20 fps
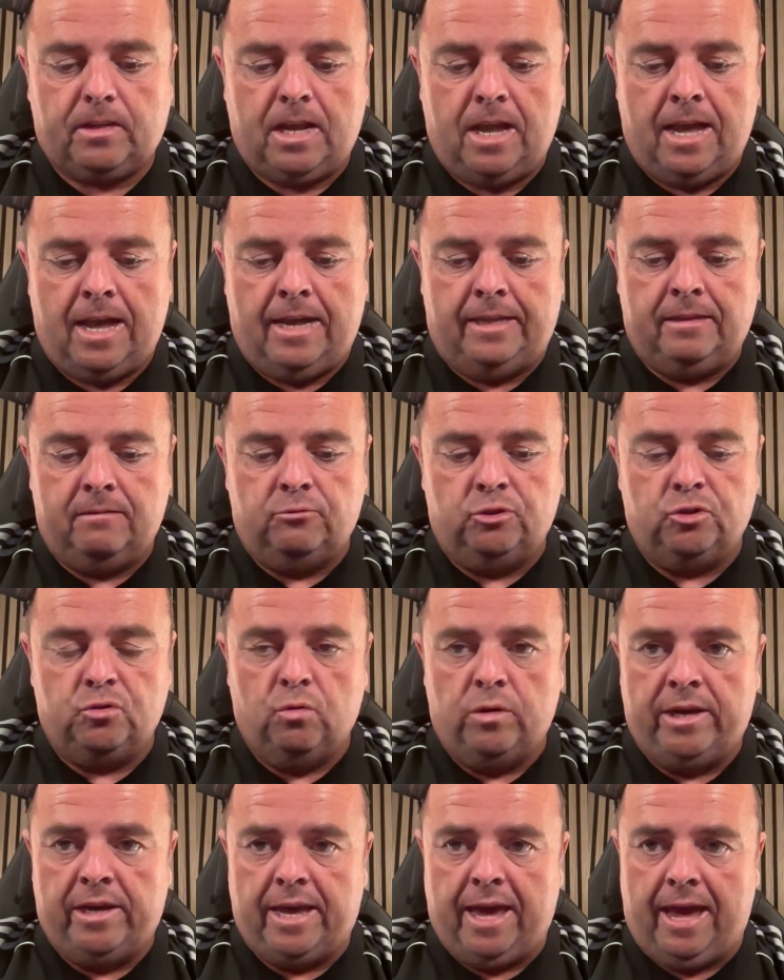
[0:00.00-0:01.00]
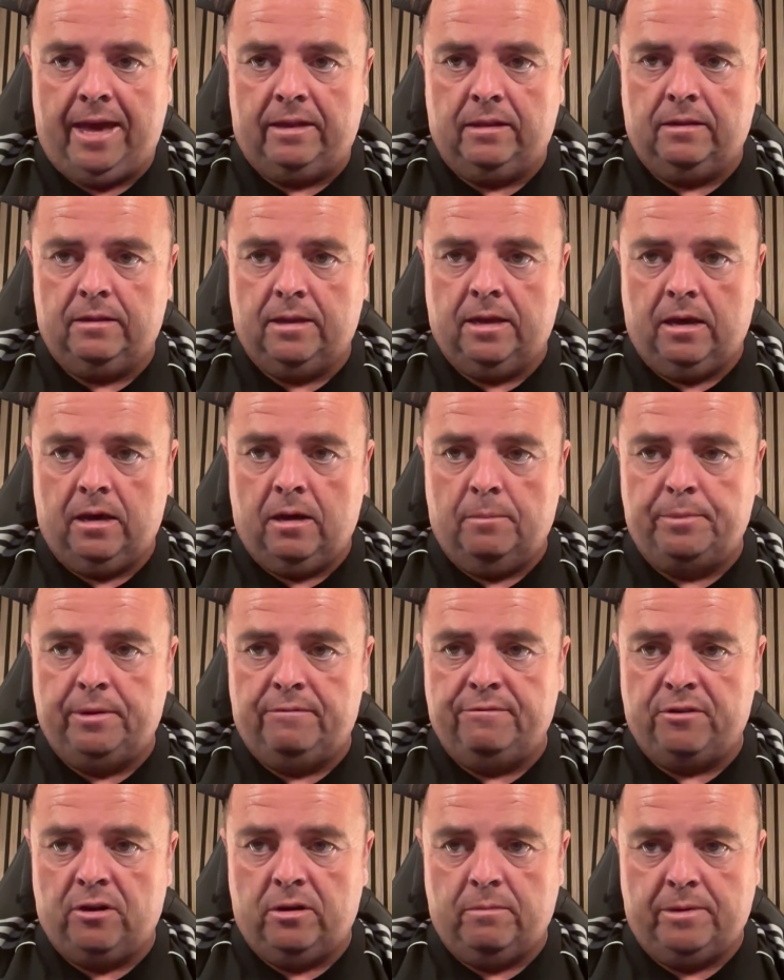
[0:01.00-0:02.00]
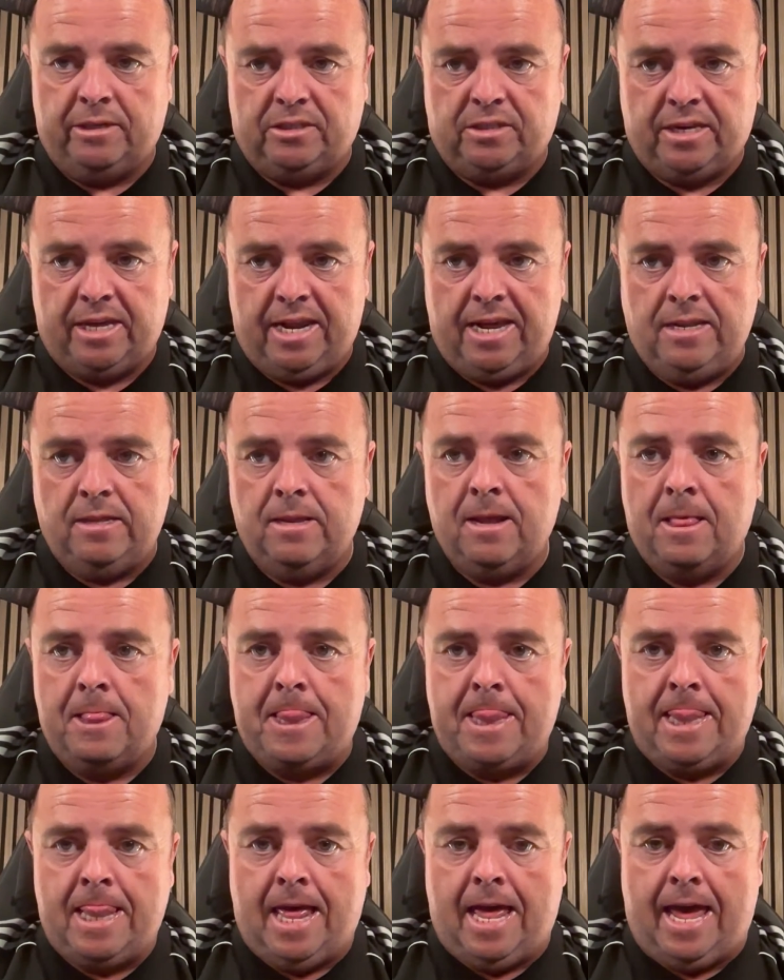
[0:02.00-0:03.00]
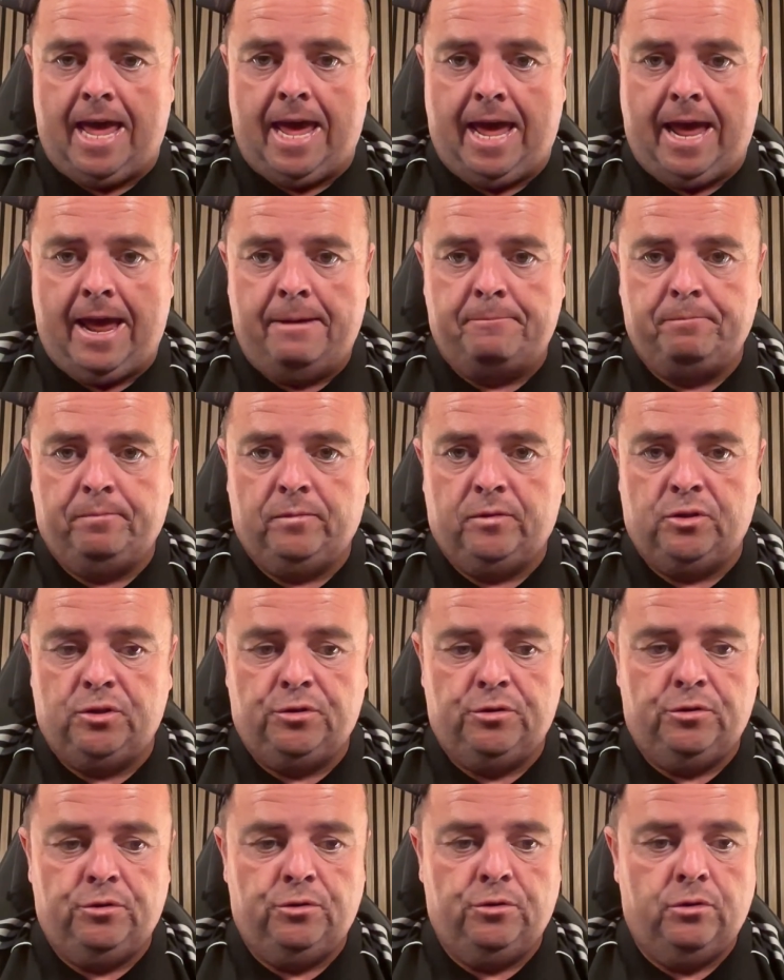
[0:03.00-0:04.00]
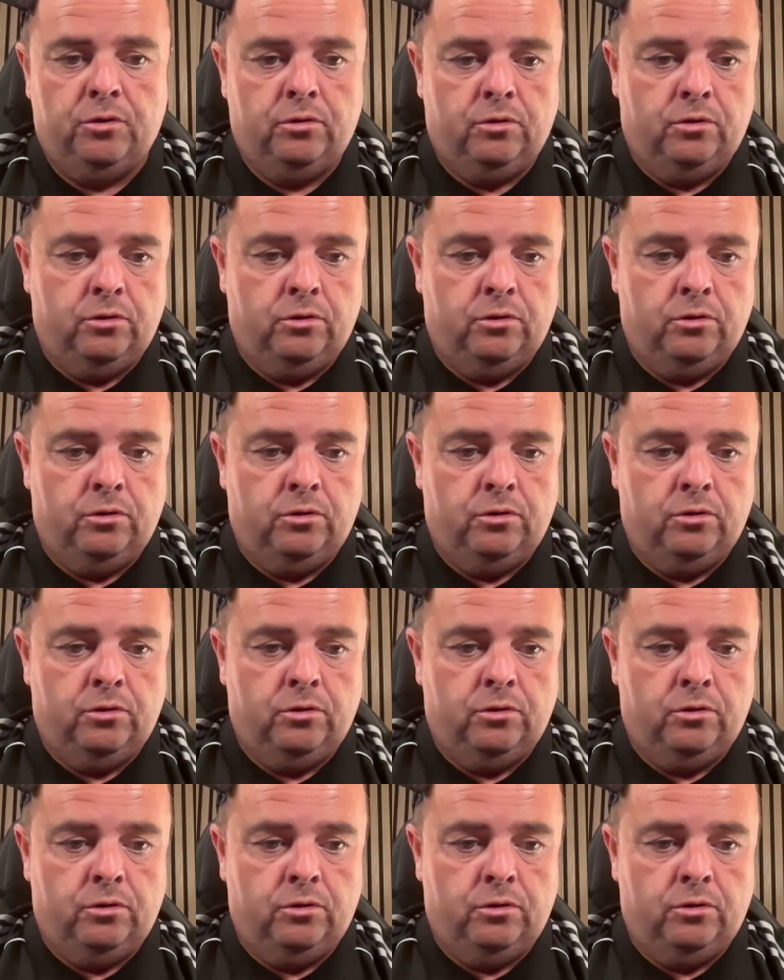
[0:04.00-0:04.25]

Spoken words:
and I'm just going to get it up in front of my screen to